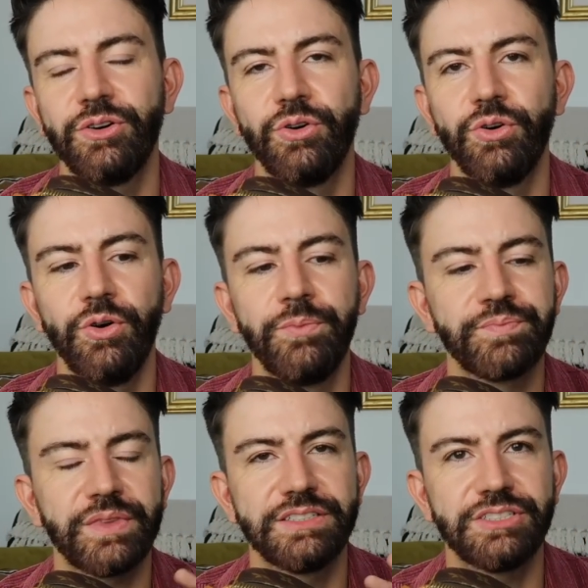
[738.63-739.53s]
or
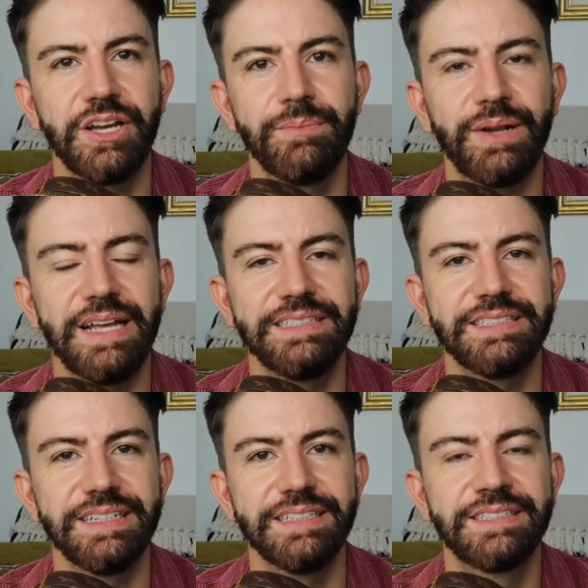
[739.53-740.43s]
certain
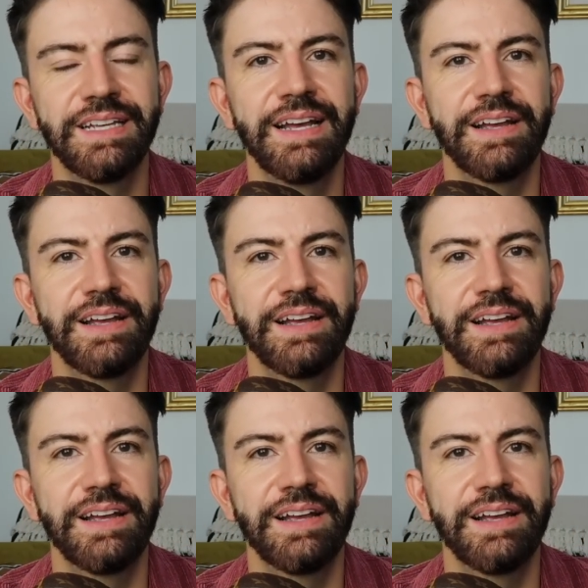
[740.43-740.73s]
places